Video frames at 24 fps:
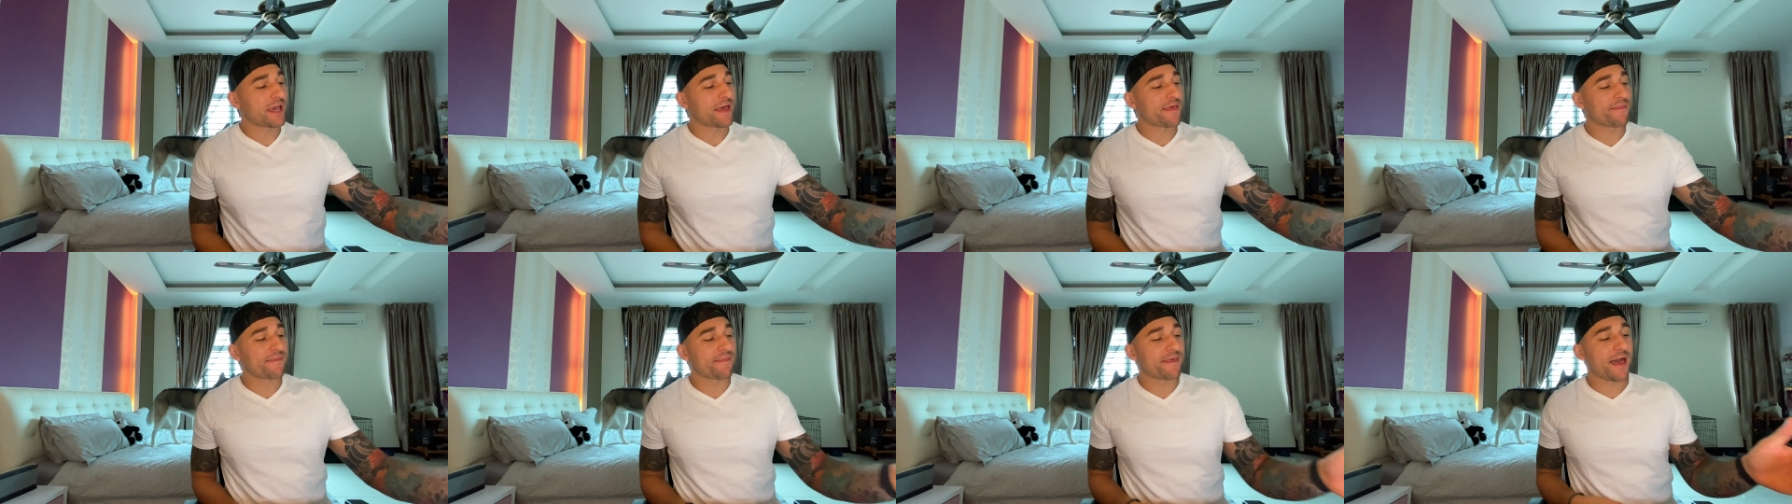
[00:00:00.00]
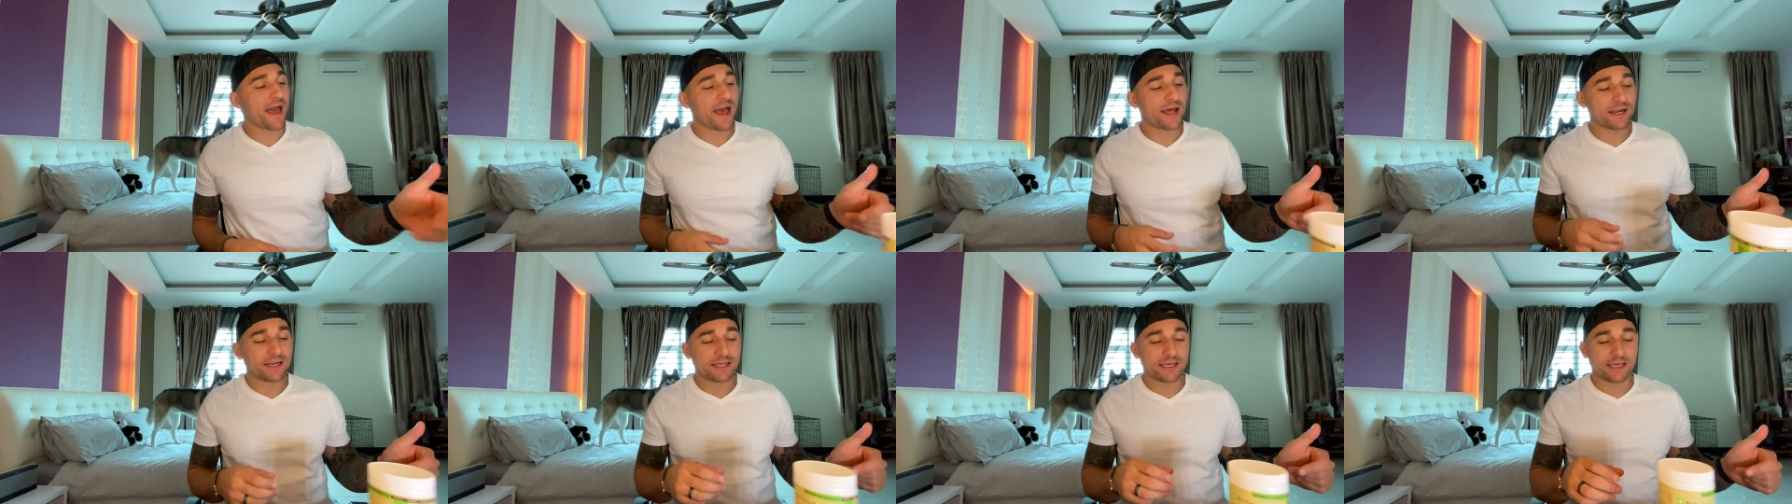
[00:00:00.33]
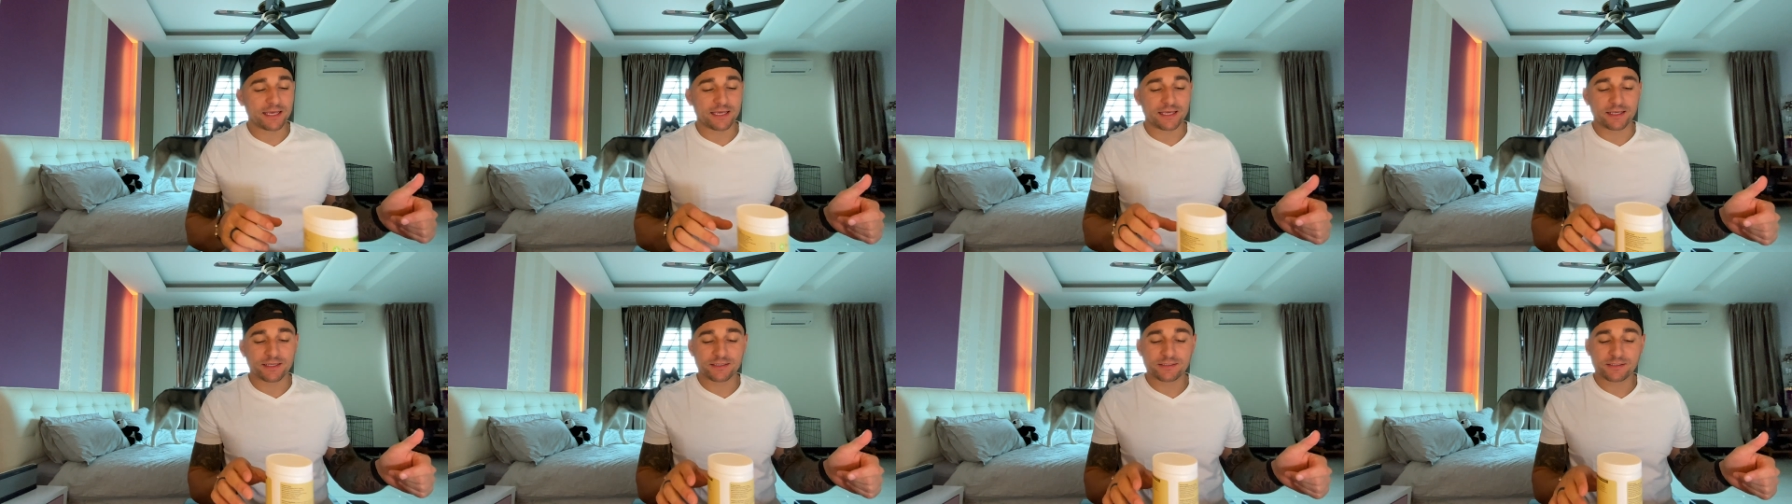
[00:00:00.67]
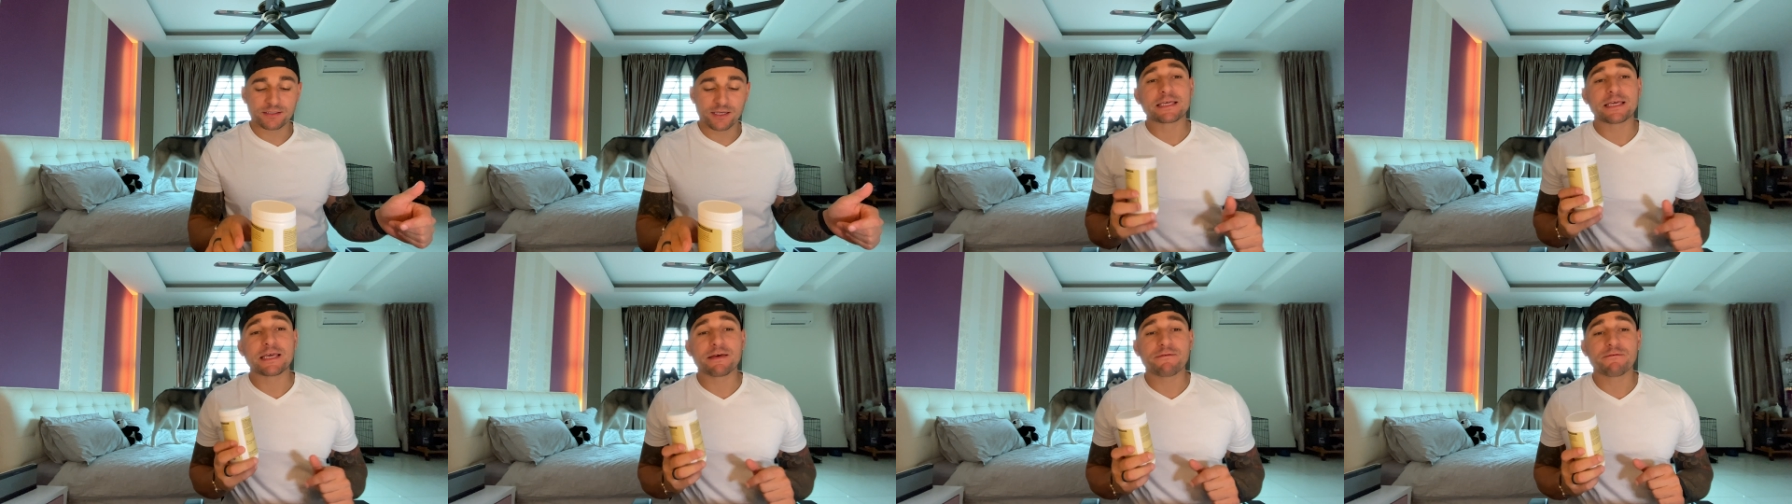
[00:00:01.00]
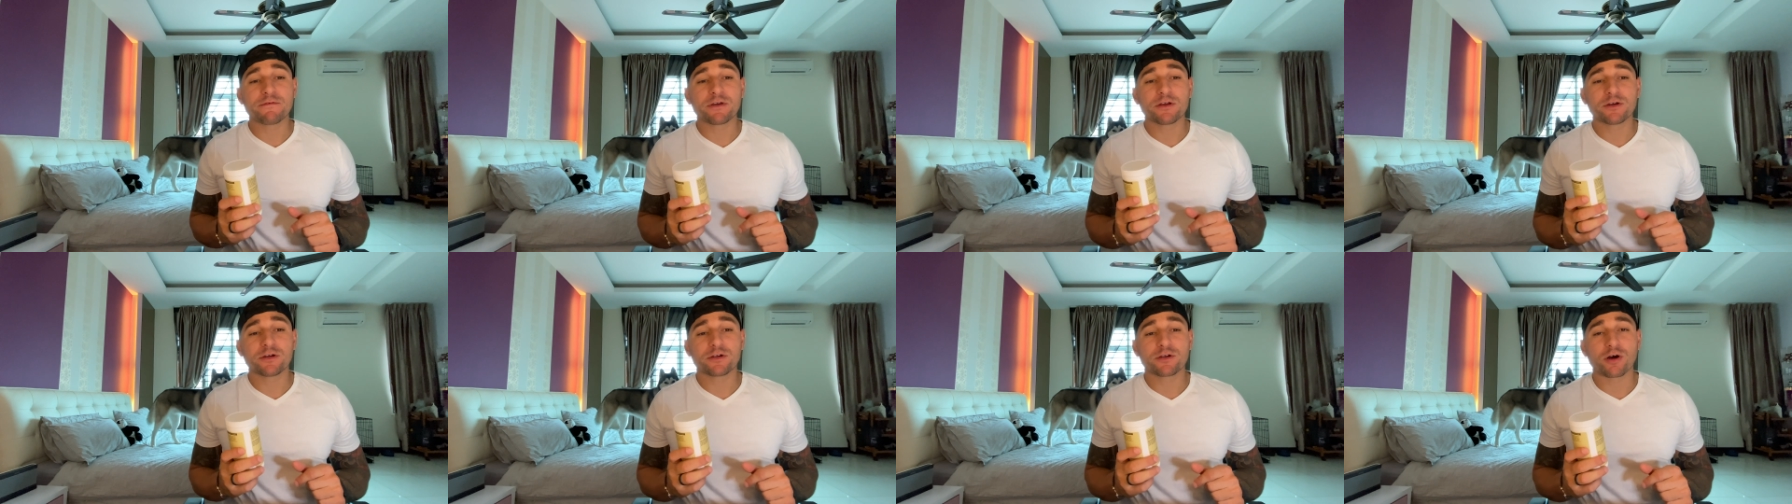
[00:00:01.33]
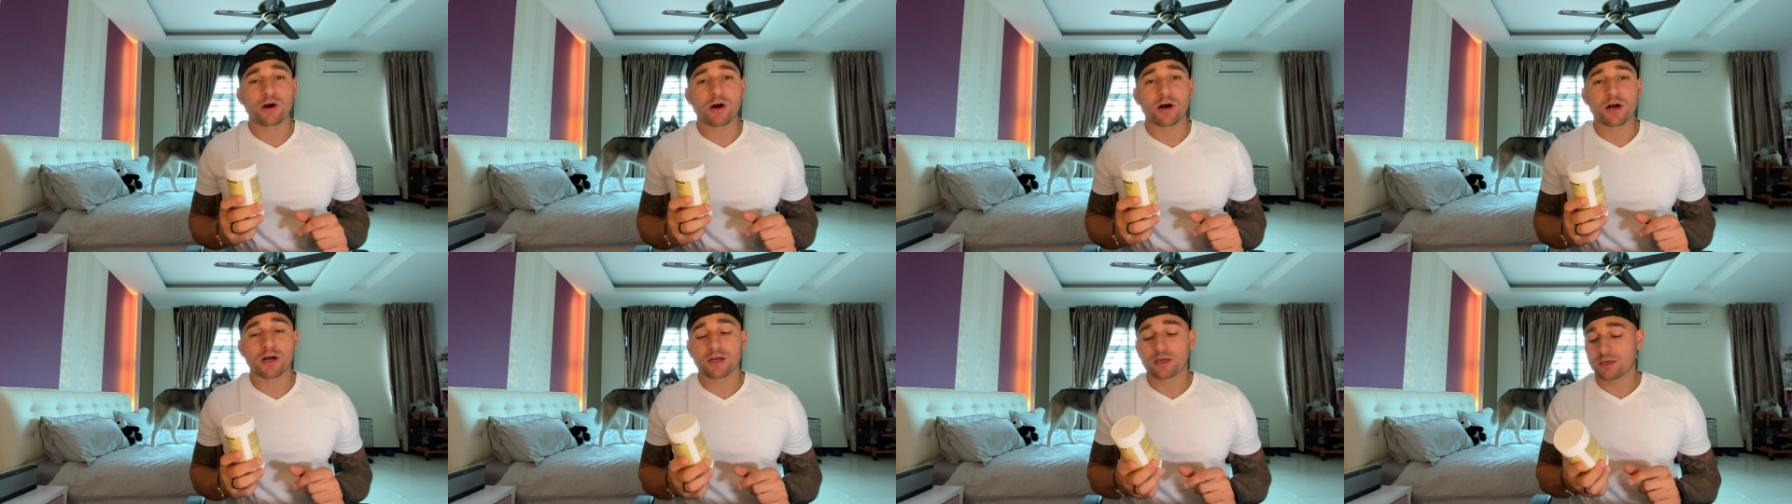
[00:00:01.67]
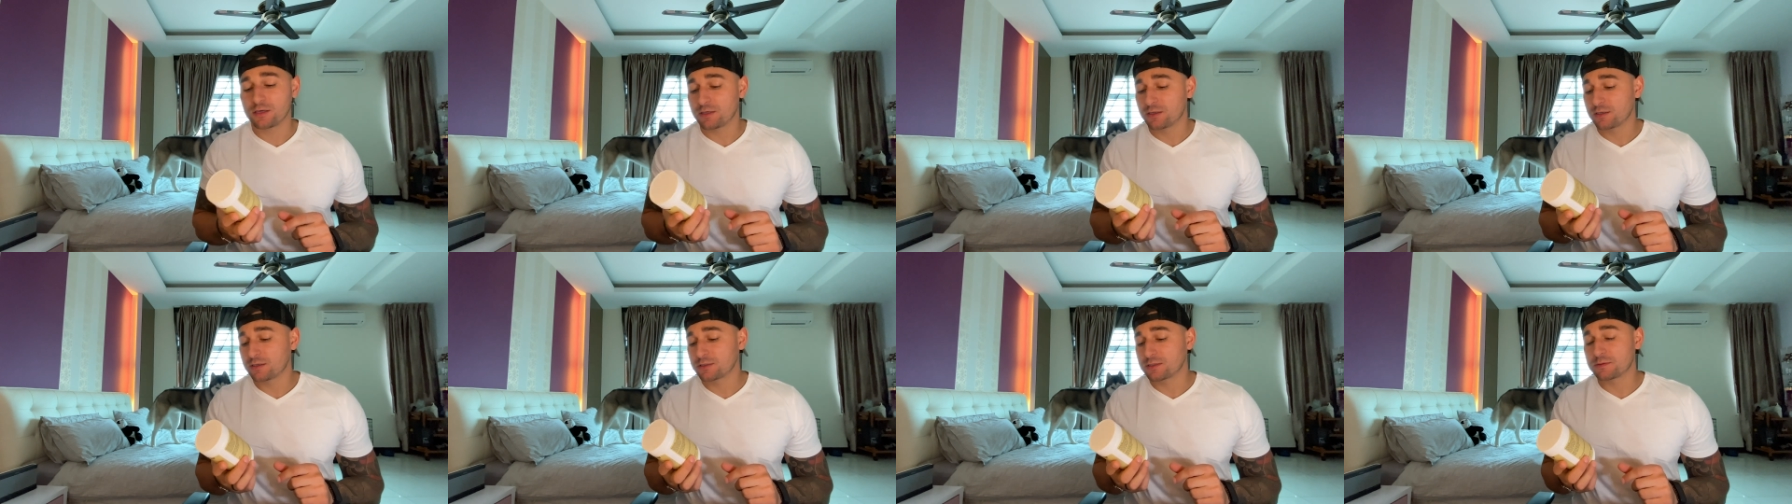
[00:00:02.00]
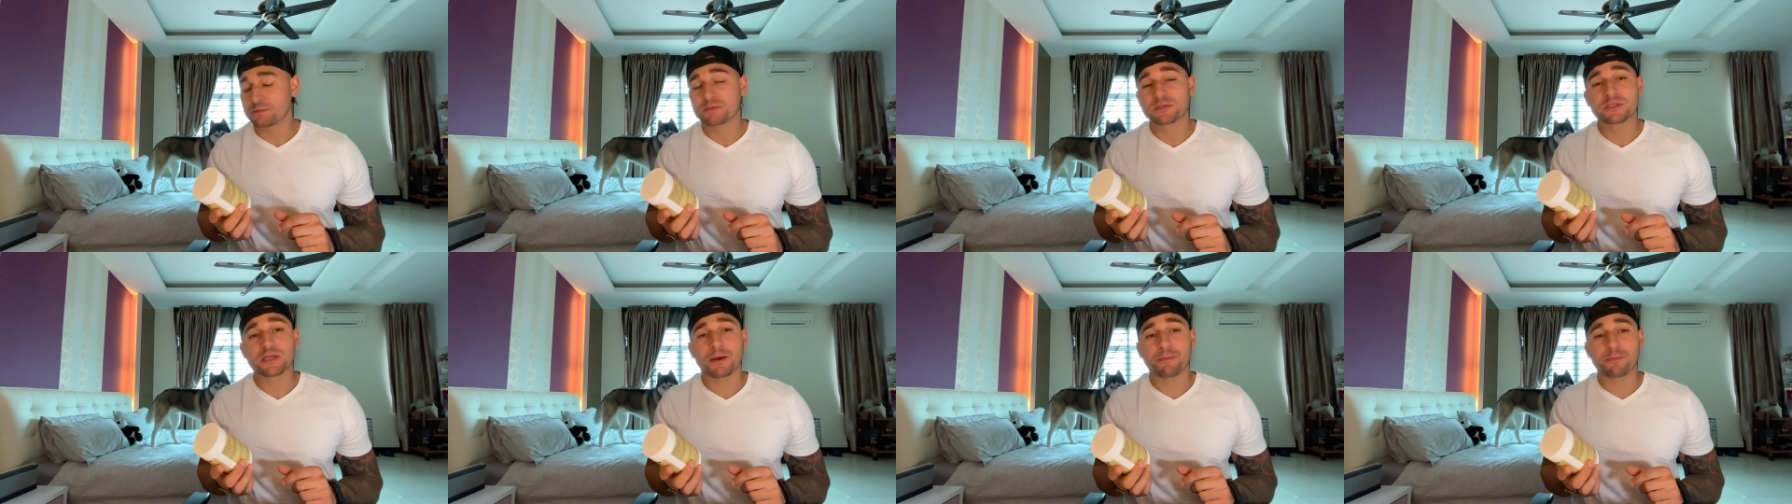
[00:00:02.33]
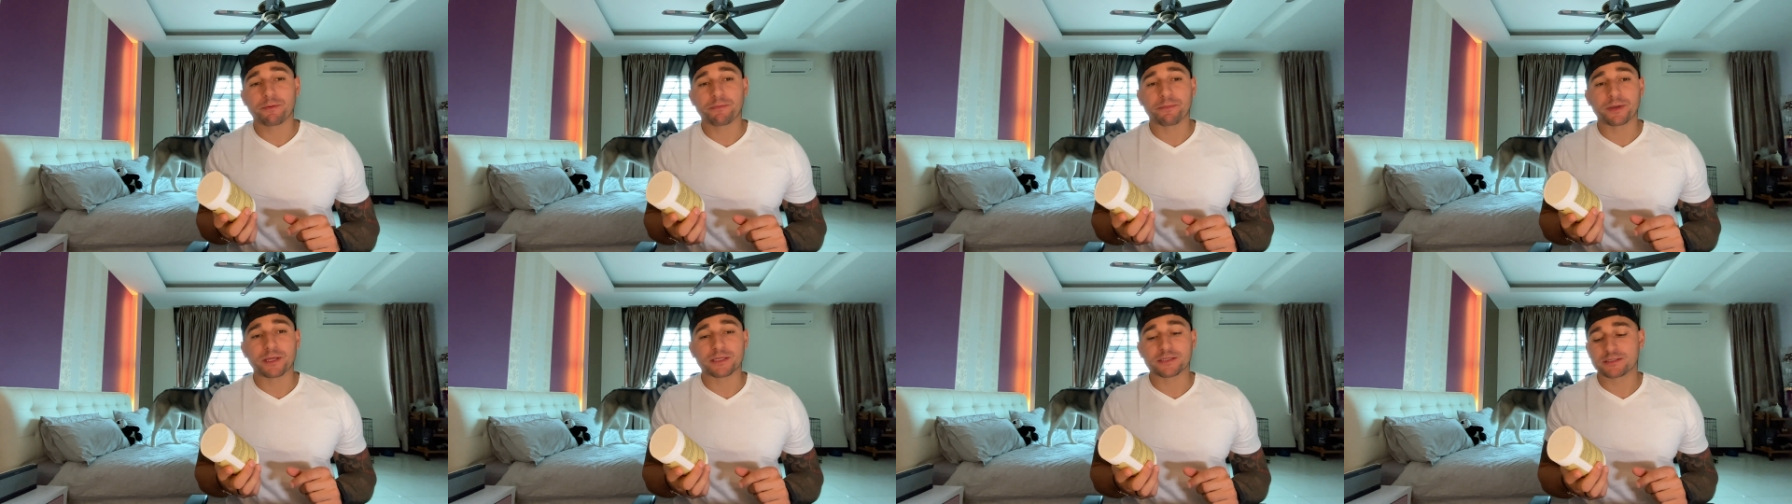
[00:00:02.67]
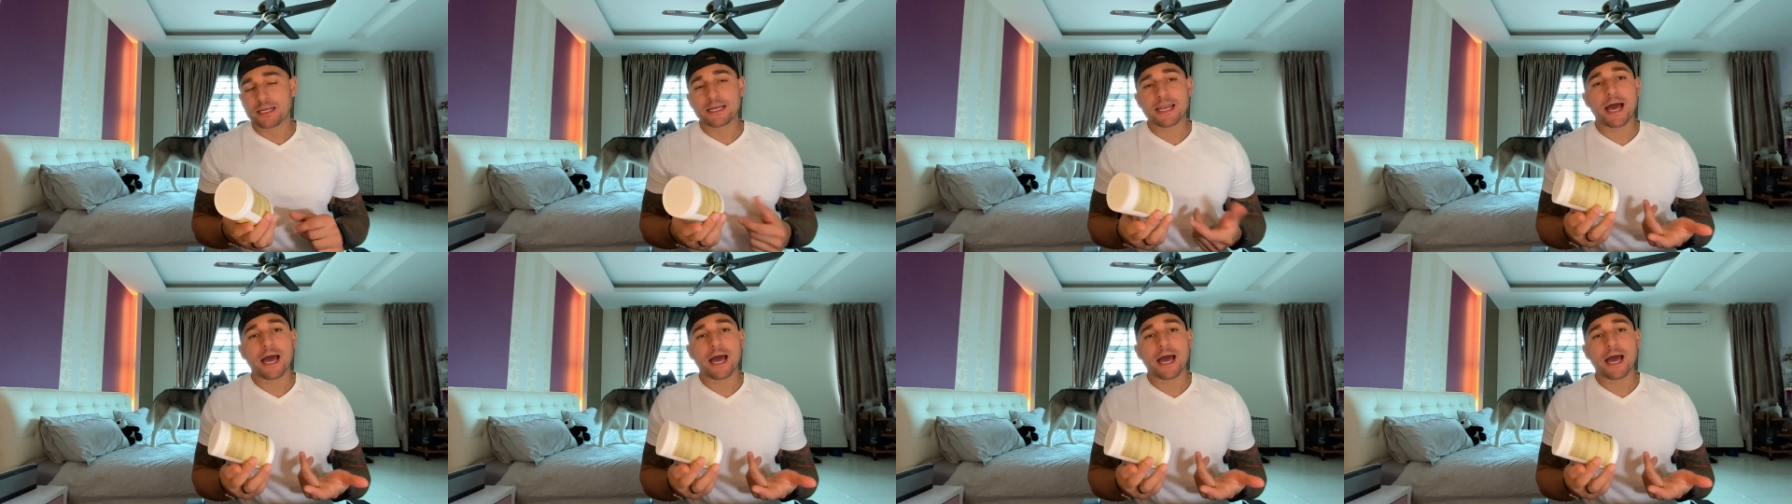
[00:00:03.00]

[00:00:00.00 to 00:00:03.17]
and that is giving your dog some supplements.